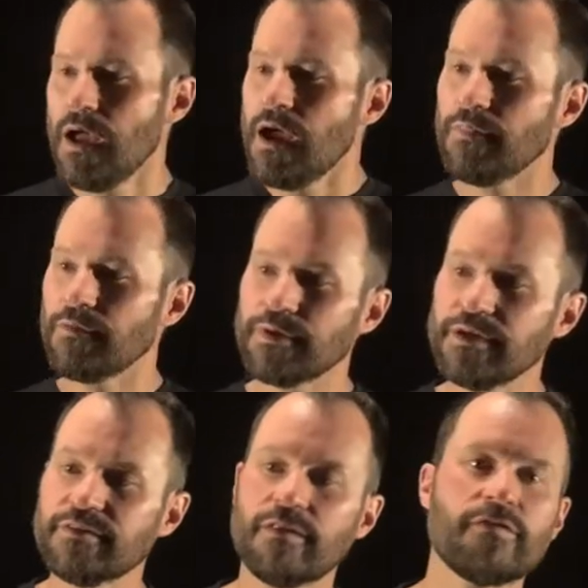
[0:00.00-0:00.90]
And the
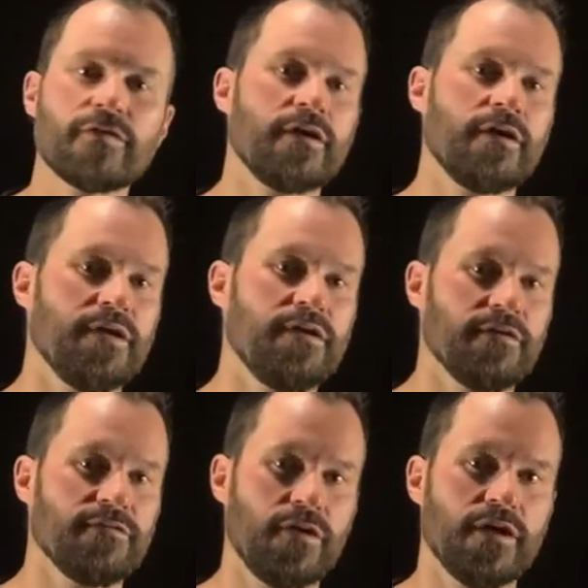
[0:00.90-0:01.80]
reason that they're going to be
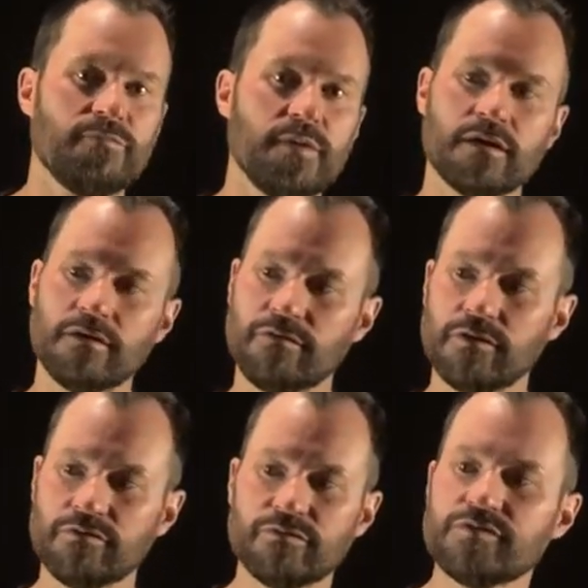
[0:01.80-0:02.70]
different is because
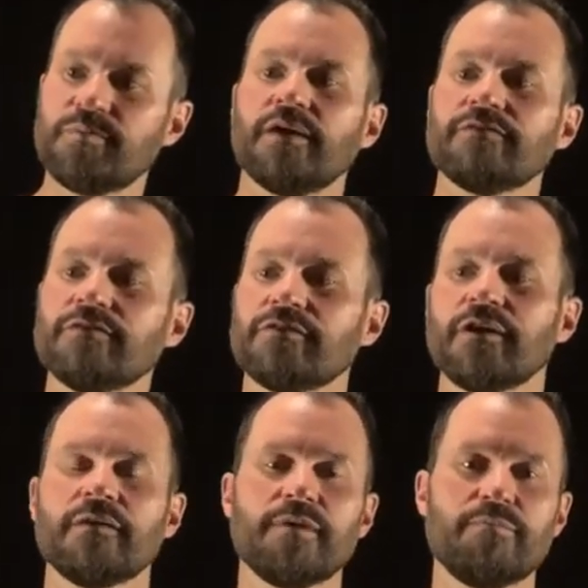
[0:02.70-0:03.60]
those responses are
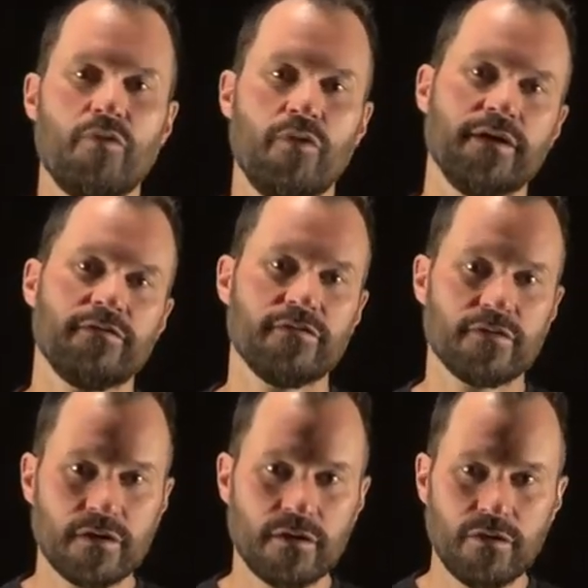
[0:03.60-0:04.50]
going to be pointing to the
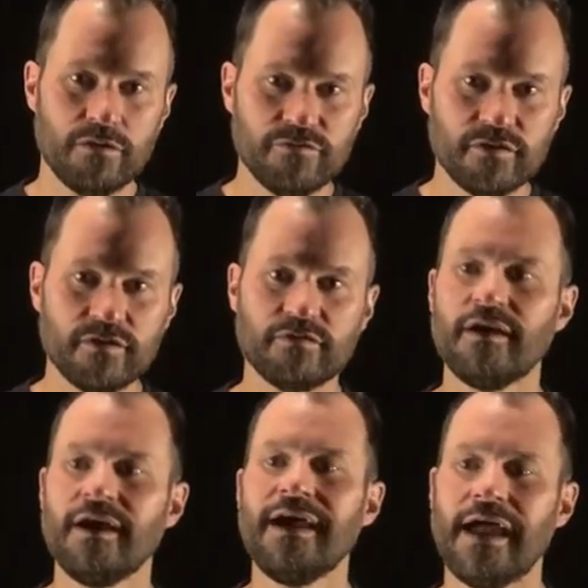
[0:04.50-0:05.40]
closest
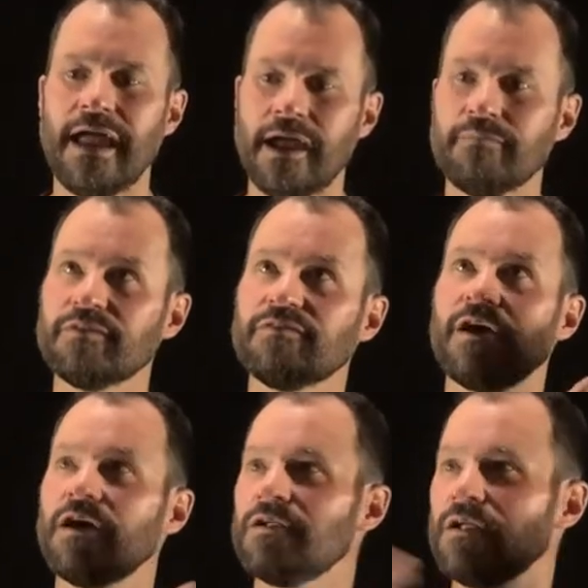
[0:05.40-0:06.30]

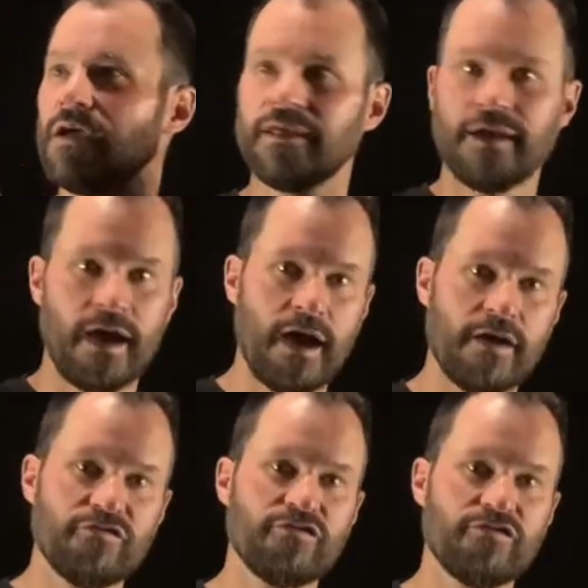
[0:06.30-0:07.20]
Amazon
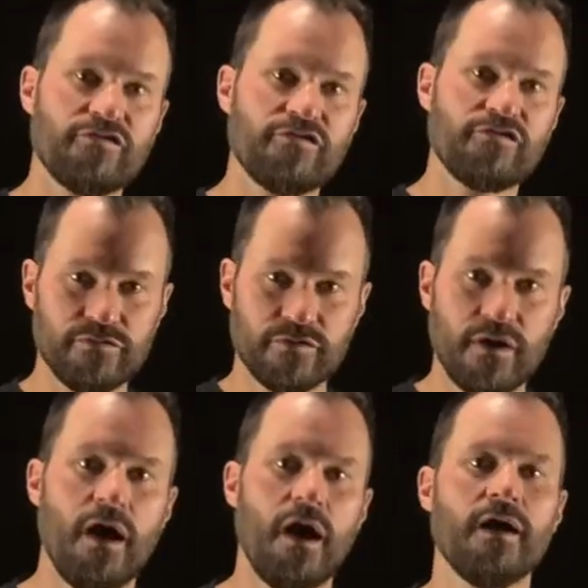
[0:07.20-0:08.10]
cache nodes
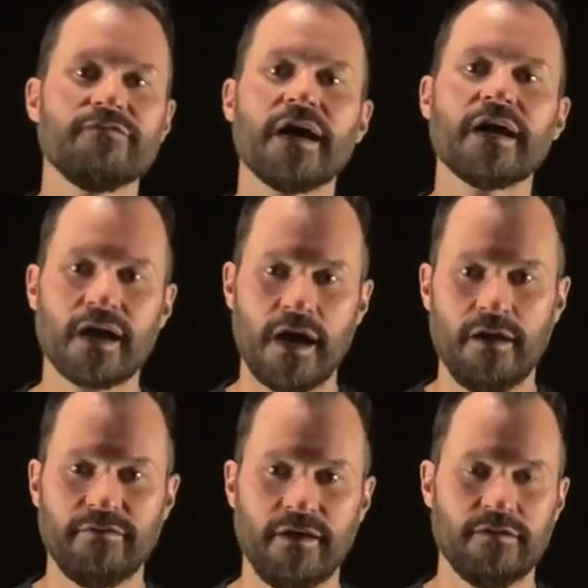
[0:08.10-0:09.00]
of that
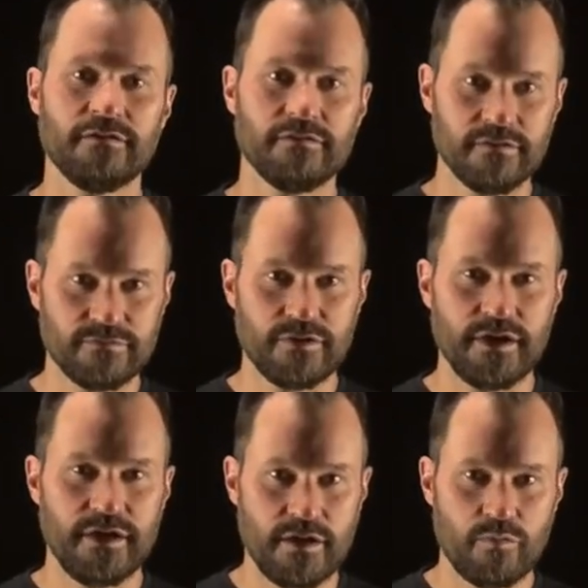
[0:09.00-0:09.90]
content delivery
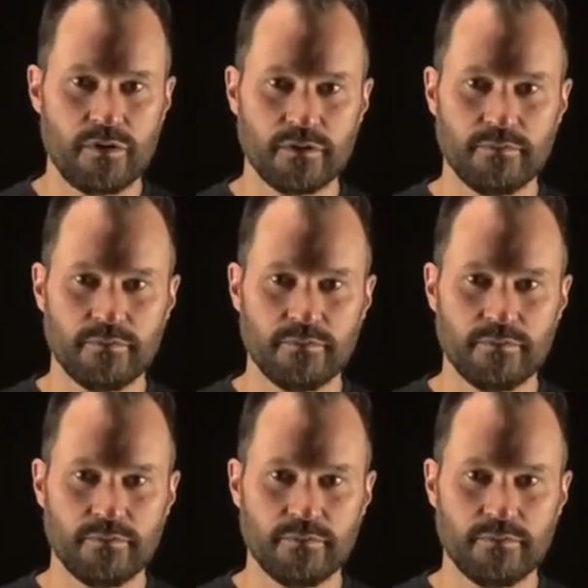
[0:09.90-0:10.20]
network.